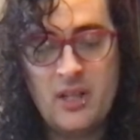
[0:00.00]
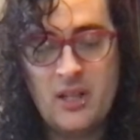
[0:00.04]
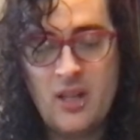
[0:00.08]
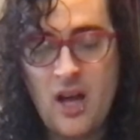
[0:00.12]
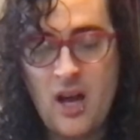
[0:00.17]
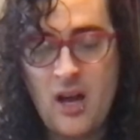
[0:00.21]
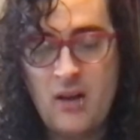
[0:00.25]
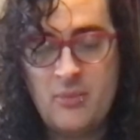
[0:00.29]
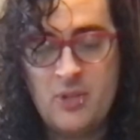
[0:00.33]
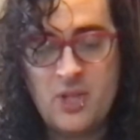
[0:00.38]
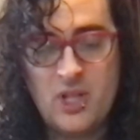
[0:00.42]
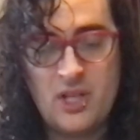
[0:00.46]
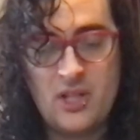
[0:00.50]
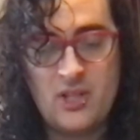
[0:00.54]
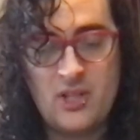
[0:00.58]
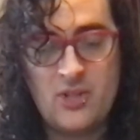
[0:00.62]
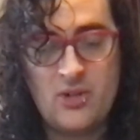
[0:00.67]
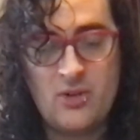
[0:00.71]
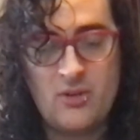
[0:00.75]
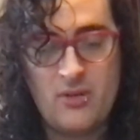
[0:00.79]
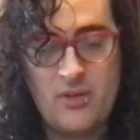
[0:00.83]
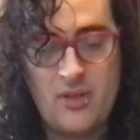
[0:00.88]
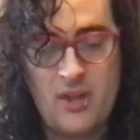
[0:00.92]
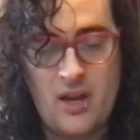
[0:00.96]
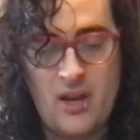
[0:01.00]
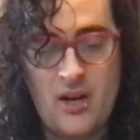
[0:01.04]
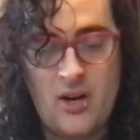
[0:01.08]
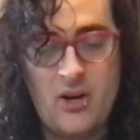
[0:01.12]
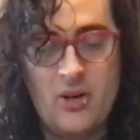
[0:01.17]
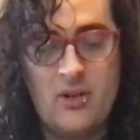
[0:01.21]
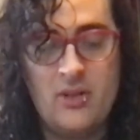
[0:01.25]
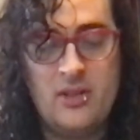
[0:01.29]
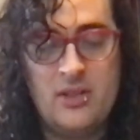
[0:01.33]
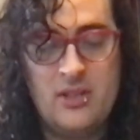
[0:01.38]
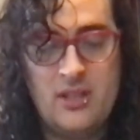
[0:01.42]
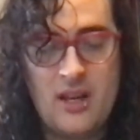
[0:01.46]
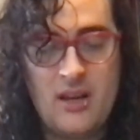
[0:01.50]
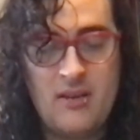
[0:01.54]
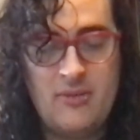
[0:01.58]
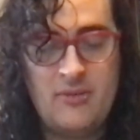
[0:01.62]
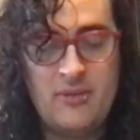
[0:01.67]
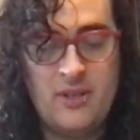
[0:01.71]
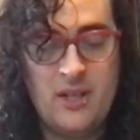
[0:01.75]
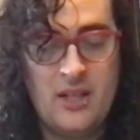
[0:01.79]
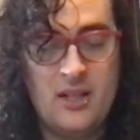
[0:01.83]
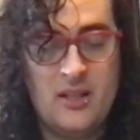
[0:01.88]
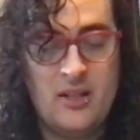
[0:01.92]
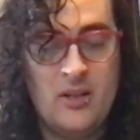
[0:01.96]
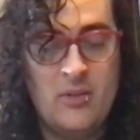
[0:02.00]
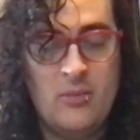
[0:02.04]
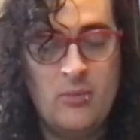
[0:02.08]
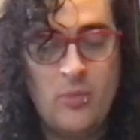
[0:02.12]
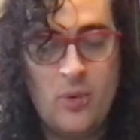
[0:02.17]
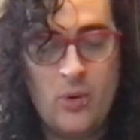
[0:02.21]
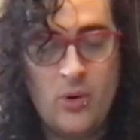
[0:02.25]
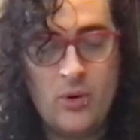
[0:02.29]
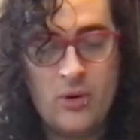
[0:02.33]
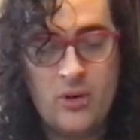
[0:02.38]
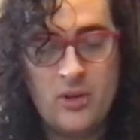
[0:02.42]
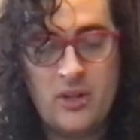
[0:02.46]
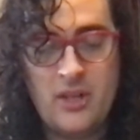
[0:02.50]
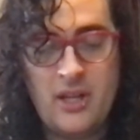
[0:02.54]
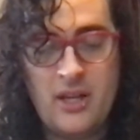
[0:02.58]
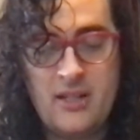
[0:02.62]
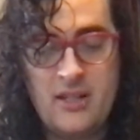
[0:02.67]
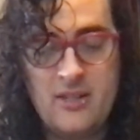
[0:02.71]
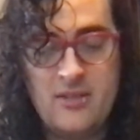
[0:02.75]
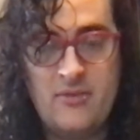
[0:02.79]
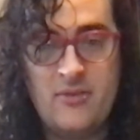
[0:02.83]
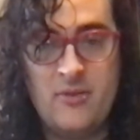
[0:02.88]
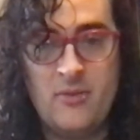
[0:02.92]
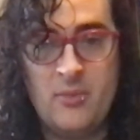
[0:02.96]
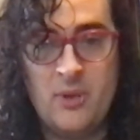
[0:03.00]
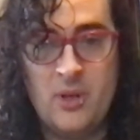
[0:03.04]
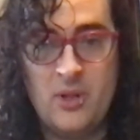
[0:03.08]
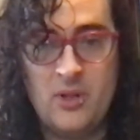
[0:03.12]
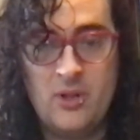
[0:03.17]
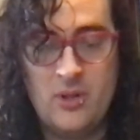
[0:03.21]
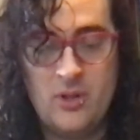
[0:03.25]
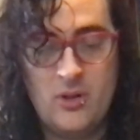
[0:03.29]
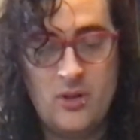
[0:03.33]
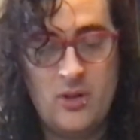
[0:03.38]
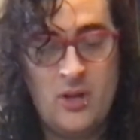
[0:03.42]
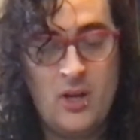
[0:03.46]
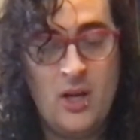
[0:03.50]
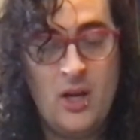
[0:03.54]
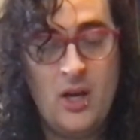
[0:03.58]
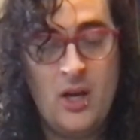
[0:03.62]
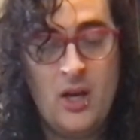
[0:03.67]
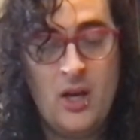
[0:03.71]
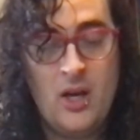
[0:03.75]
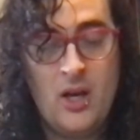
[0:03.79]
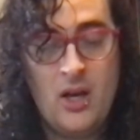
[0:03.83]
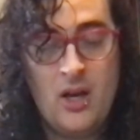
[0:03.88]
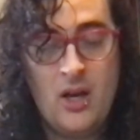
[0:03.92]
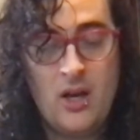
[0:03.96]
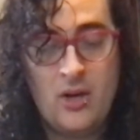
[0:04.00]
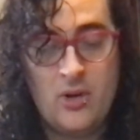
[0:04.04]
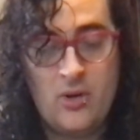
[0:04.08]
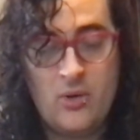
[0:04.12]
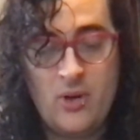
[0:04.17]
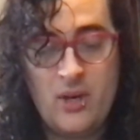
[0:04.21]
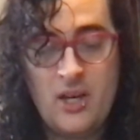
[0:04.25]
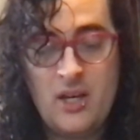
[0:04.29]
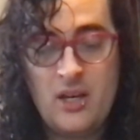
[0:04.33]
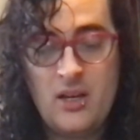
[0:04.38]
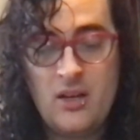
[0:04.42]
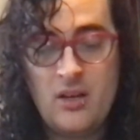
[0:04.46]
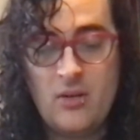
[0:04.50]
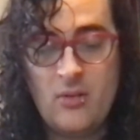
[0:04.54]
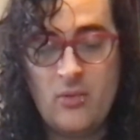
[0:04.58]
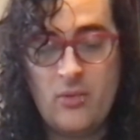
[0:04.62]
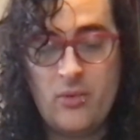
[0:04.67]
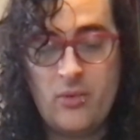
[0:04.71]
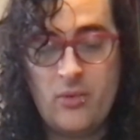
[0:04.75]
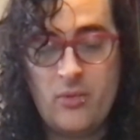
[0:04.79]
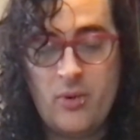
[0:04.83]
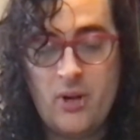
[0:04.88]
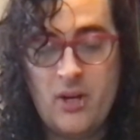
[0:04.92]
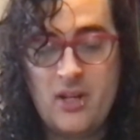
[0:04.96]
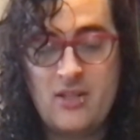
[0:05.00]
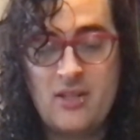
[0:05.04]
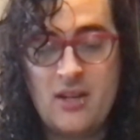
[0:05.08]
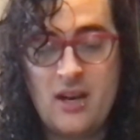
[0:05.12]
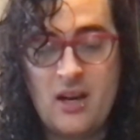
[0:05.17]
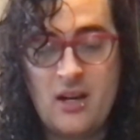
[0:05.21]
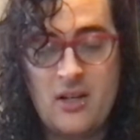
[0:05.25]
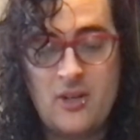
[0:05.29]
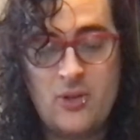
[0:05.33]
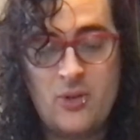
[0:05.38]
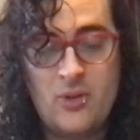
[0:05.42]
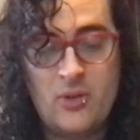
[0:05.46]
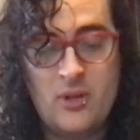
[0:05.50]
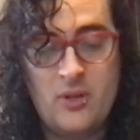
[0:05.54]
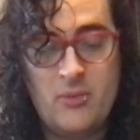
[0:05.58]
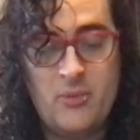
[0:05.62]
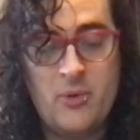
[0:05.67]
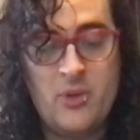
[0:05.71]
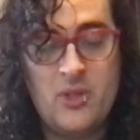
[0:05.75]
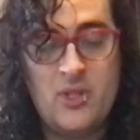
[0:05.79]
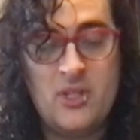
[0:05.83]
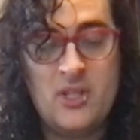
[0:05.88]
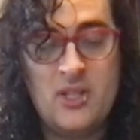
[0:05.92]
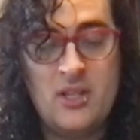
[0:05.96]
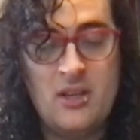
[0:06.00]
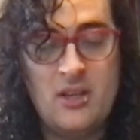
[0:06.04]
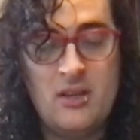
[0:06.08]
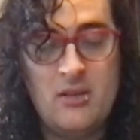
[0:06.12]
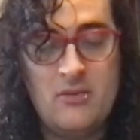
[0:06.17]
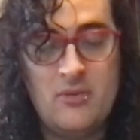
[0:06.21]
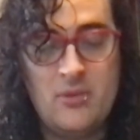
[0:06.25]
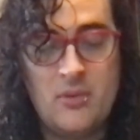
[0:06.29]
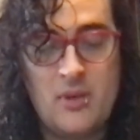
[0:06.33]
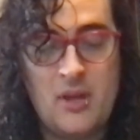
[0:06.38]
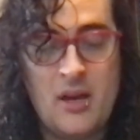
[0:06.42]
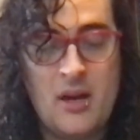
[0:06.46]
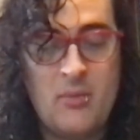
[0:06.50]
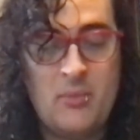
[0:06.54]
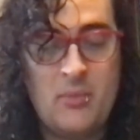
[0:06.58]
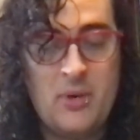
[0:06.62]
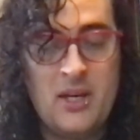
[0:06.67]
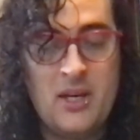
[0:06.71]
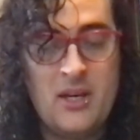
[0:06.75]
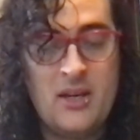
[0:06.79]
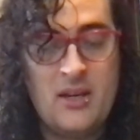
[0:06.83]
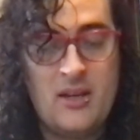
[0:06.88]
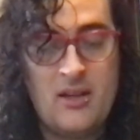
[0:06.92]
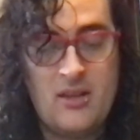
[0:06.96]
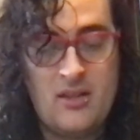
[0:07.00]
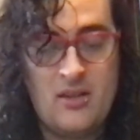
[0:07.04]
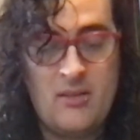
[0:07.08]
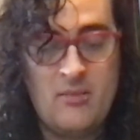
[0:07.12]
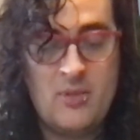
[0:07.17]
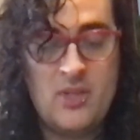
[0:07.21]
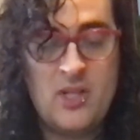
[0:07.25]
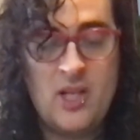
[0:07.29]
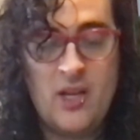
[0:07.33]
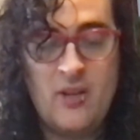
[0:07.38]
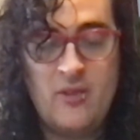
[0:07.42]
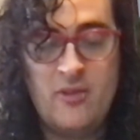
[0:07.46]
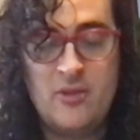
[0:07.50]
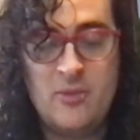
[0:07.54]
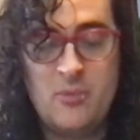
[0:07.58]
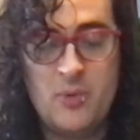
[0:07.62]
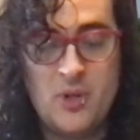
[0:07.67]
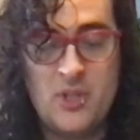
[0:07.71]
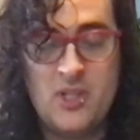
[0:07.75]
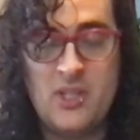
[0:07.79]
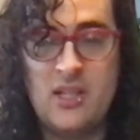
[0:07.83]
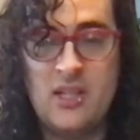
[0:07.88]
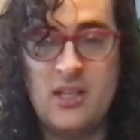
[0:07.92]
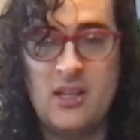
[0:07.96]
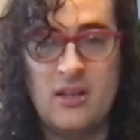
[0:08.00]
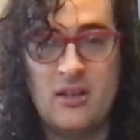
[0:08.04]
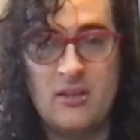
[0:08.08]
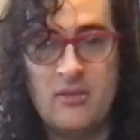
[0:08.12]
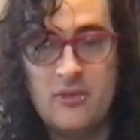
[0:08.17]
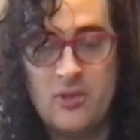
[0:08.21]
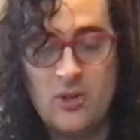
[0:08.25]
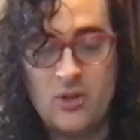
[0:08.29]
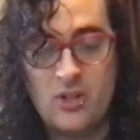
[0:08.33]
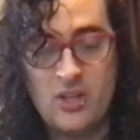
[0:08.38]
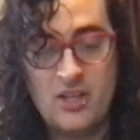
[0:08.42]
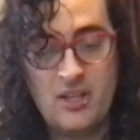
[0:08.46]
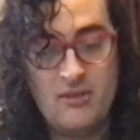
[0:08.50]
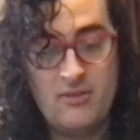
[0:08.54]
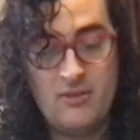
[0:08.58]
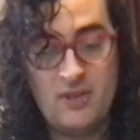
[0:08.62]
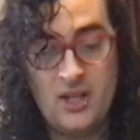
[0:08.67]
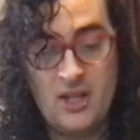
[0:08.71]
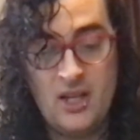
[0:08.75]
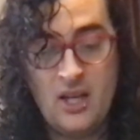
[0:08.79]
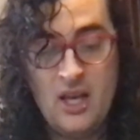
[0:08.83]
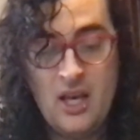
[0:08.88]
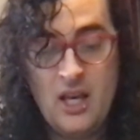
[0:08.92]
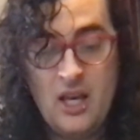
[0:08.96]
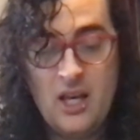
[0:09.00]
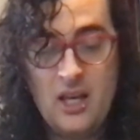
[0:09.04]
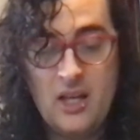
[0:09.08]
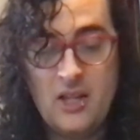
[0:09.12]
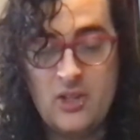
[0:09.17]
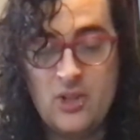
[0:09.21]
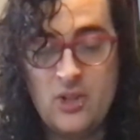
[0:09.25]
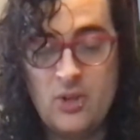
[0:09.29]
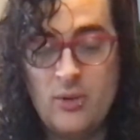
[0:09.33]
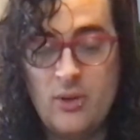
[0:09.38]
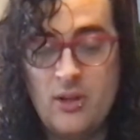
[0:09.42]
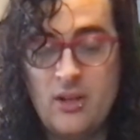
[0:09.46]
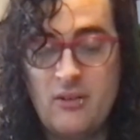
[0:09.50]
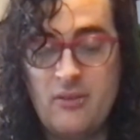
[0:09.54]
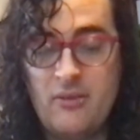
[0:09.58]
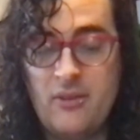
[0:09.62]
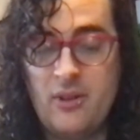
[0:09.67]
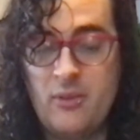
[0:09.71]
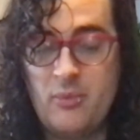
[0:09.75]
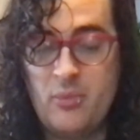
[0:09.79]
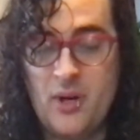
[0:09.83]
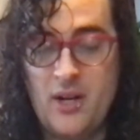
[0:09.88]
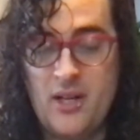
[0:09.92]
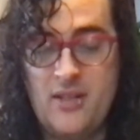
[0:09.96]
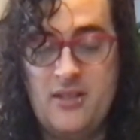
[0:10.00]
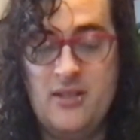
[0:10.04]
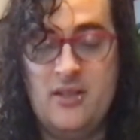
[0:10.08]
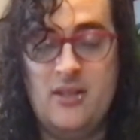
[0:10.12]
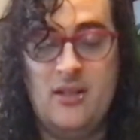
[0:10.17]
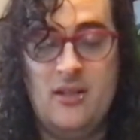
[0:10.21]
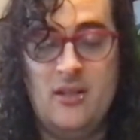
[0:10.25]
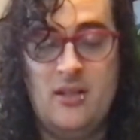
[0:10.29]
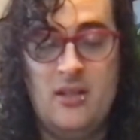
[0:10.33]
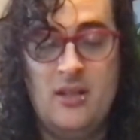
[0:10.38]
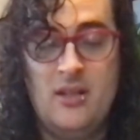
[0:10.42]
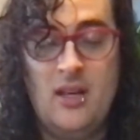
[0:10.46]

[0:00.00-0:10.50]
objects are there, definite, more or less familiar, agreeing with what is actually perceived without being themselves perceived or even intuitively present.